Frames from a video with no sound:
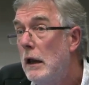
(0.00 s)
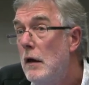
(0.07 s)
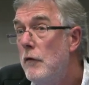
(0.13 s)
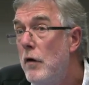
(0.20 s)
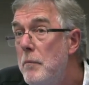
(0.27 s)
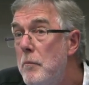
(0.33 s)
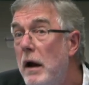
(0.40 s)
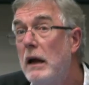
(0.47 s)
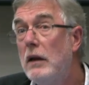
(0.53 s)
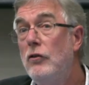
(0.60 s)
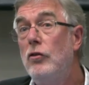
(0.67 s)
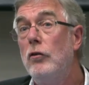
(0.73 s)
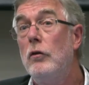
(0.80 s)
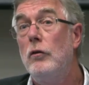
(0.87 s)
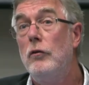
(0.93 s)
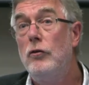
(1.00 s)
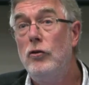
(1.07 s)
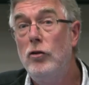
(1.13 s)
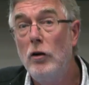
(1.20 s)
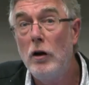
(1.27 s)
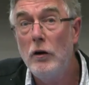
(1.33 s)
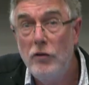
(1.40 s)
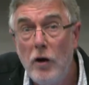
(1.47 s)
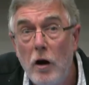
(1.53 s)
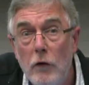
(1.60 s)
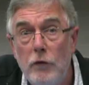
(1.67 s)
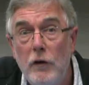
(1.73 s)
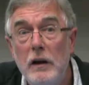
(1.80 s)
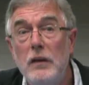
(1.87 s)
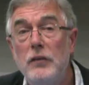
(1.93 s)
If we make
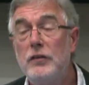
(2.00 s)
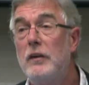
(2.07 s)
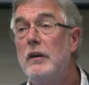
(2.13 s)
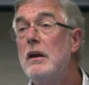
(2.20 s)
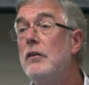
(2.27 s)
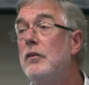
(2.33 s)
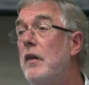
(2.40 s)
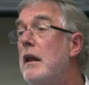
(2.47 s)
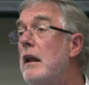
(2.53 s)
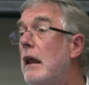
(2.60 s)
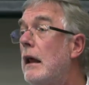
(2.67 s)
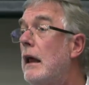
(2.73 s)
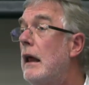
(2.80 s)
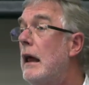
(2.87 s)
child-friendly cities, then